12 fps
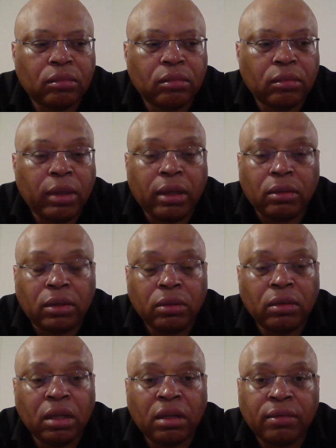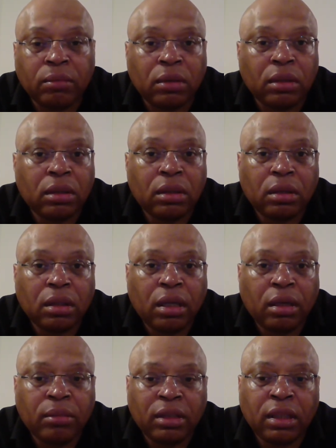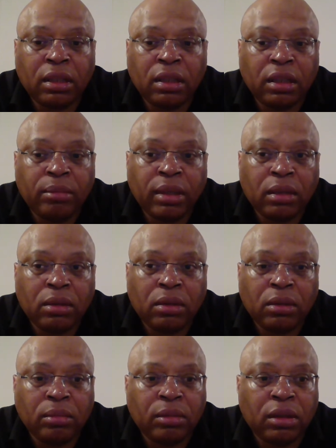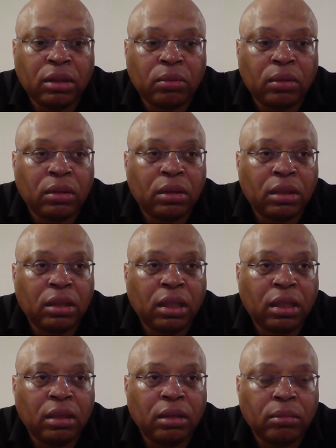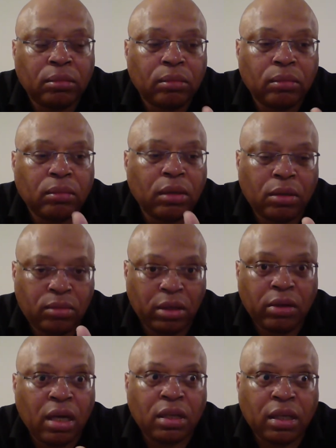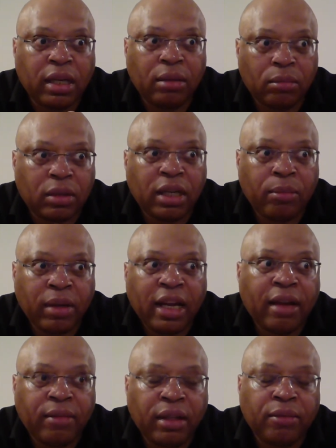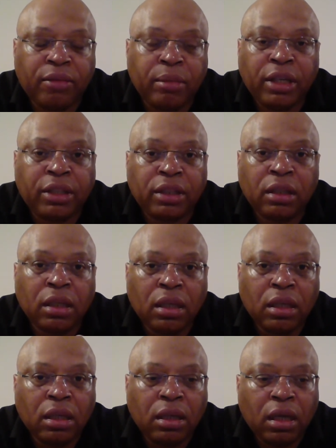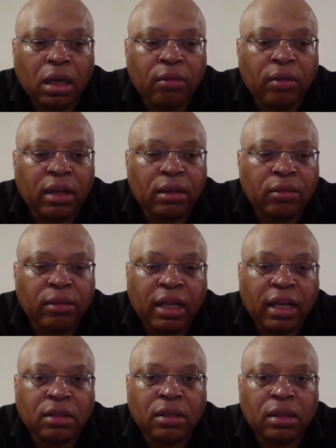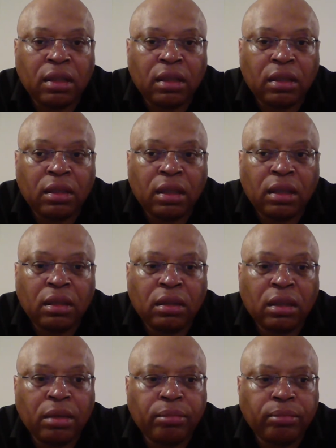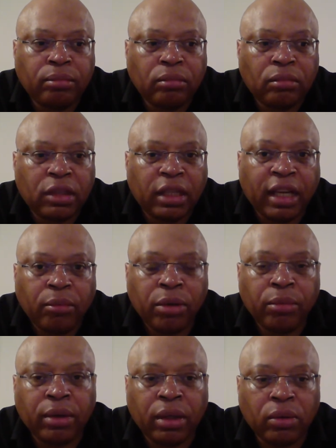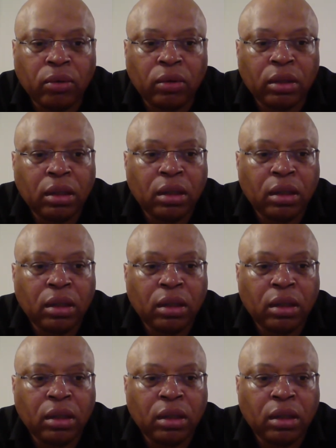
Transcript: well, soon afterwards, I sent an email to Mrs. Walsh to say, I was going to ask again, can we have the information around the rehousing tenant? And again, we were ignored.